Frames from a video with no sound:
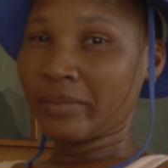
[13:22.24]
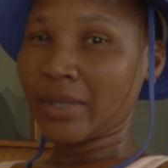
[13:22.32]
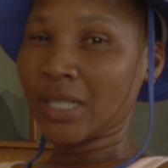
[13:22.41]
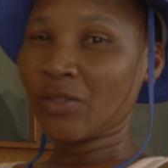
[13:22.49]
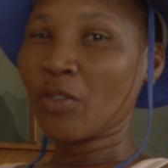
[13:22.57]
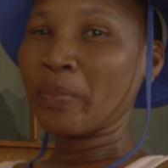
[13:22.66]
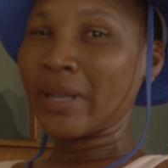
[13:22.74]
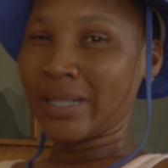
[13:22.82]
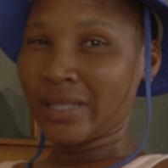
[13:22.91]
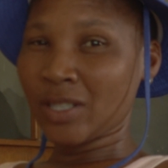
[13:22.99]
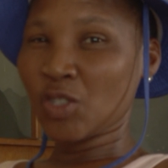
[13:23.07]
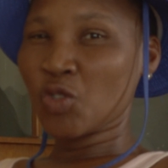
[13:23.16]
is for
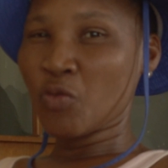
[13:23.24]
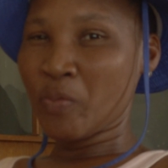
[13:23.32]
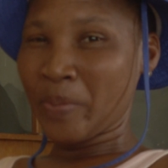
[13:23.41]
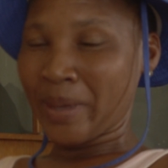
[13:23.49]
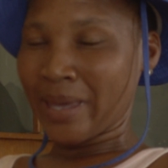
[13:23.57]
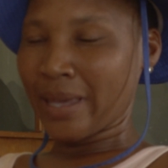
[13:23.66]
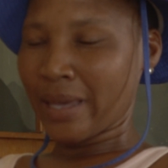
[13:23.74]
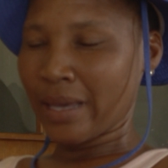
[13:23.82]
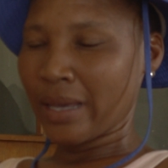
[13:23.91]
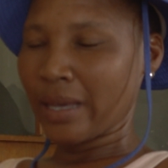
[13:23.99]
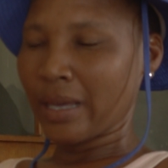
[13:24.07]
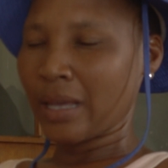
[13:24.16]
Pearson to be
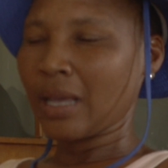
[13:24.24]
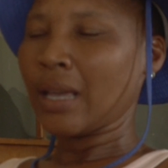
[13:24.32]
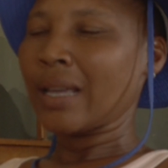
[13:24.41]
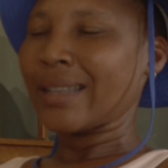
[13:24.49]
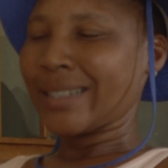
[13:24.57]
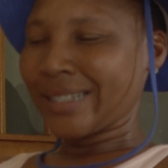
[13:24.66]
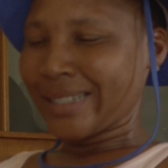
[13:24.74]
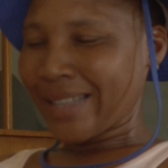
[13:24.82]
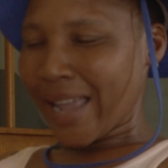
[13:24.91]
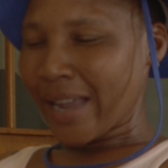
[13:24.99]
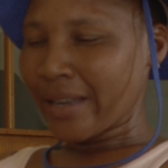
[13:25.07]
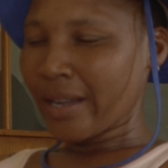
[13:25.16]

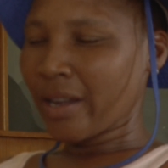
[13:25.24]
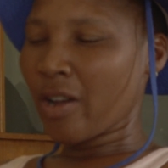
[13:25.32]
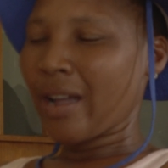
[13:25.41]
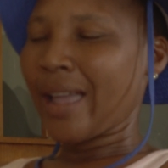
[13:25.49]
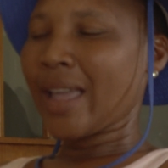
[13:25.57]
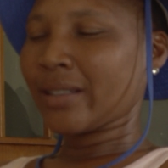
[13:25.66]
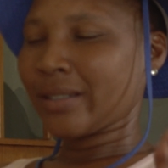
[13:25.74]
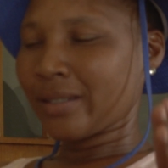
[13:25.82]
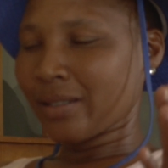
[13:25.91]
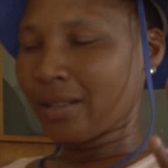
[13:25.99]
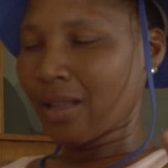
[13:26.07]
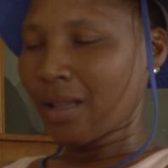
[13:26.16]
standing
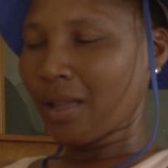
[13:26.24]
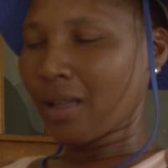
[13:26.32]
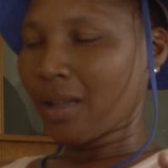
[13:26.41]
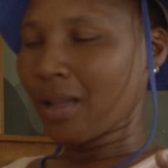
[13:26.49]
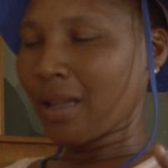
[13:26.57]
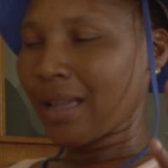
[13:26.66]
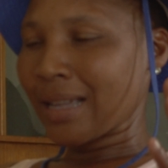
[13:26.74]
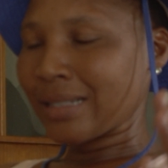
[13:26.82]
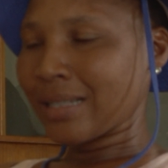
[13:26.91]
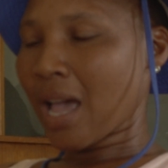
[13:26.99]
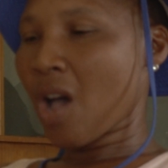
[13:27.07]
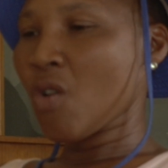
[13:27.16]
as a
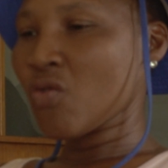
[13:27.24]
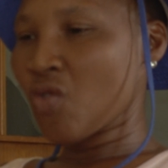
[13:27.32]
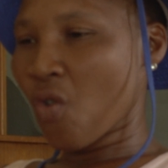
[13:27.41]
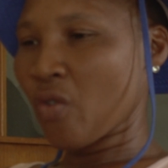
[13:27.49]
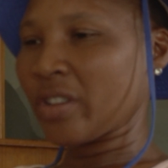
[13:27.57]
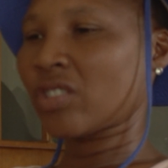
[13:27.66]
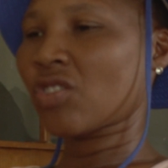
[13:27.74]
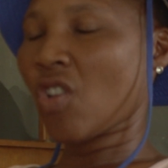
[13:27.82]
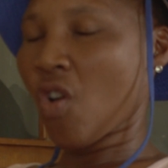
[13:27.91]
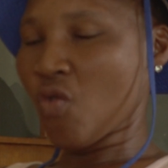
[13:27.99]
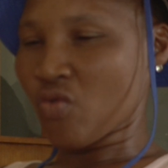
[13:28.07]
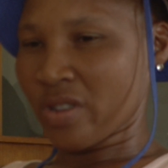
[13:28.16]
town on its
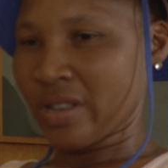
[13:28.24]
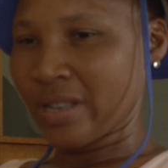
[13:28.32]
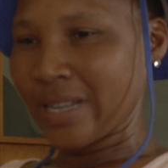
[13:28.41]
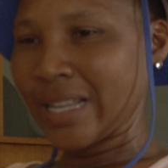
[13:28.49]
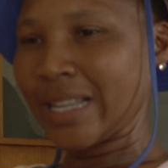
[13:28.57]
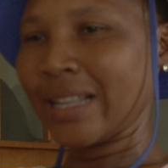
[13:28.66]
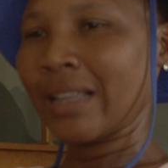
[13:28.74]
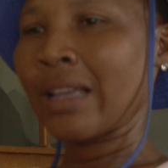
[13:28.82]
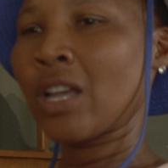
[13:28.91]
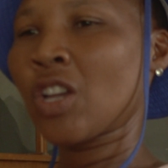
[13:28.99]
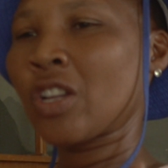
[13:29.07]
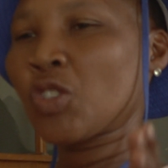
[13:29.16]
own,
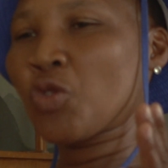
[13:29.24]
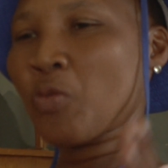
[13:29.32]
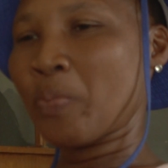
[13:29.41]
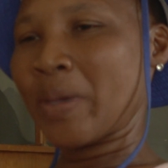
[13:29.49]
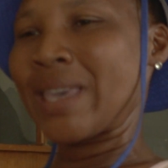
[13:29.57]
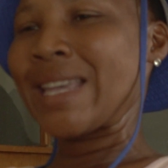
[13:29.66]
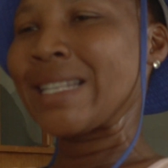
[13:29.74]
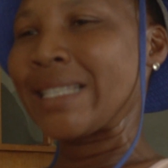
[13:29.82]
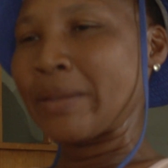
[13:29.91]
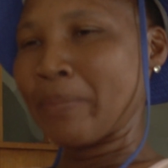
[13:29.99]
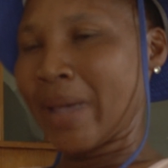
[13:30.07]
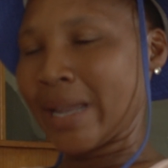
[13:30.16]
to be
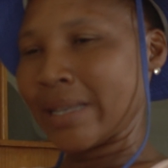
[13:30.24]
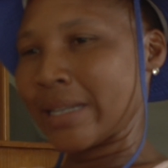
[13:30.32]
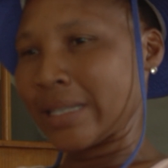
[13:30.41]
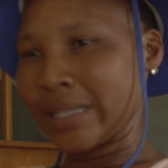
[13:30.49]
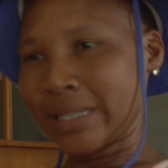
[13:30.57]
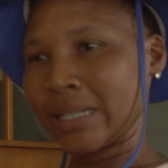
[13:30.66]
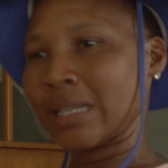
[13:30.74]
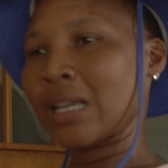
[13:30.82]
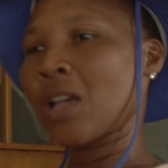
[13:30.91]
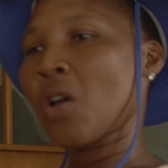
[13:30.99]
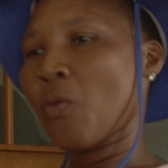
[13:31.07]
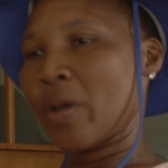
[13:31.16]
independent
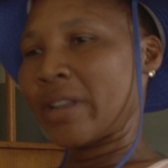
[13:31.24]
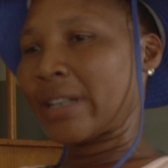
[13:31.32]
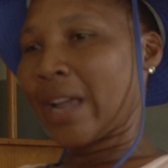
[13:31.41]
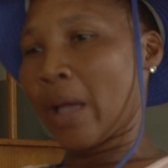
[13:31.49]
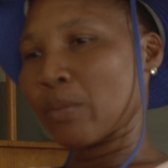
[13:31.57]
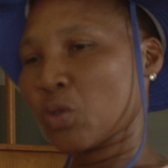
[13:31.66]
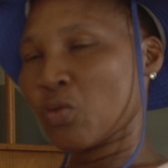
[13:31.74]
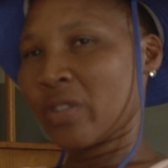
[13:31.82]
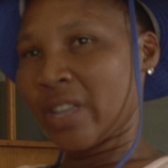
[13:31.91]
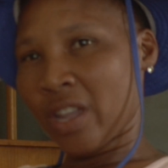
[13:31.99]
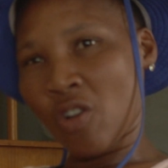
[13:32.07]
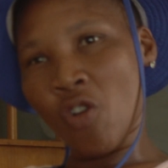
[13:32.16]
when it comes to
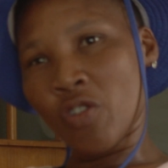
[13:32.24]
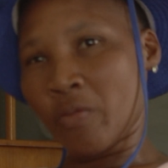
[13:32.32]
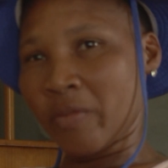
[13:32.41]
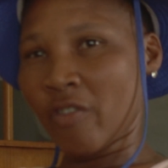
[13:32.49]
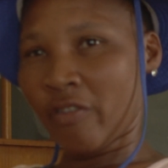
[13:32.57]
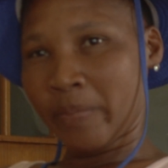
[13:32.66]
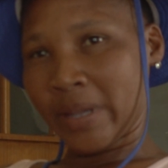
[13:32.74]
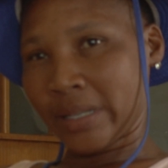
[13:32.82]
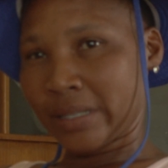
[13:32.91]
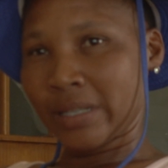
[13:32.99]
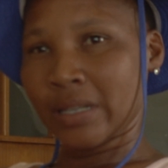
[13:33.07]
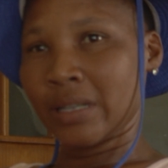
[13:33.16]
the economy of
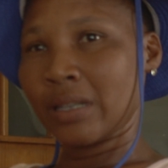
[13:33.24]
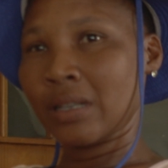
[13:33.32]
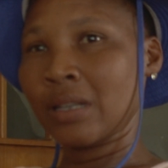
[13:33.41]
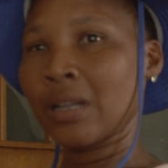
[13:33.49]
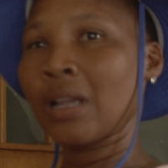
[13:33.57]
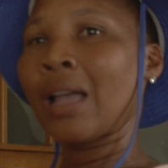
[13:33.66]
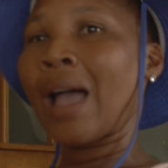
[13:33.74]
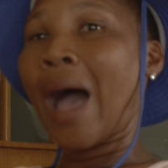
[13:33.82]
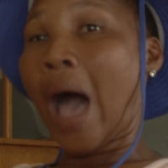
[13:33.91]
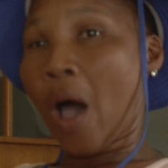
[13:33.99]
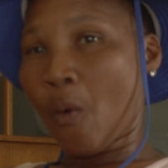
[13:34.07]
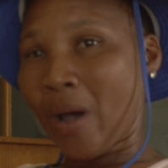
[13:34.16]
Pearson.
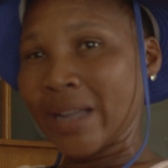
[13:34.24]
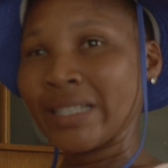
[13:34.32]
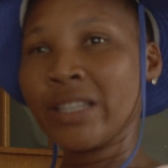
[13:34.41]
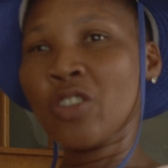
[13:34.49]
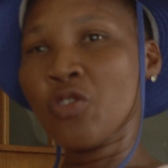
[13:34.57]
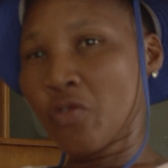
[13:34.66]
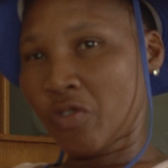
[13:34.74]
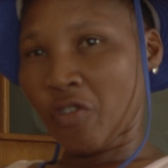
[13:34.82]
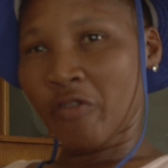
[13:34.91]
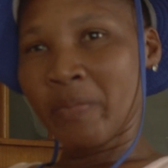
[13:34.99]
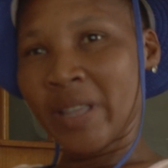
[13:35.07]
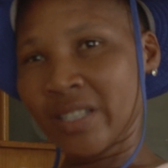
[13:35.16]
I want the youth
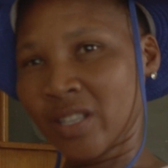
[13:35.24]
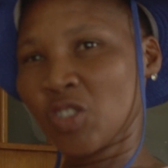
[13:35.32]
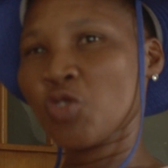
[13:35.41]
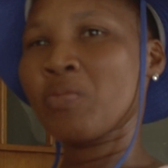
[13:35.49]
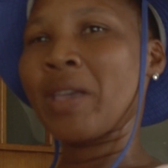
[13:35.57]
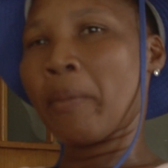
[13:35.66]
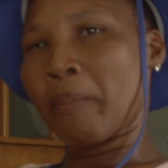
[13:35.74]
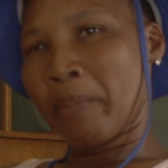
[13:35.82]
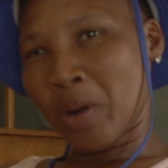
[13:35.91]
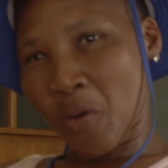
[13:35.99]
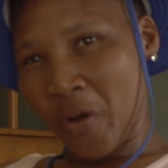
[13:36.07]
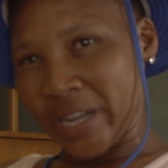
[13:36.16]
of Pearson to be
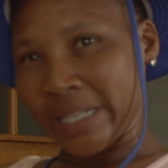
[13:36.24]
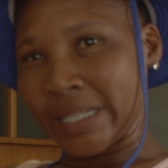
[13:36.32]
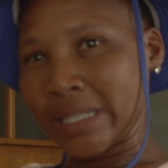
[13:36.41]
employed.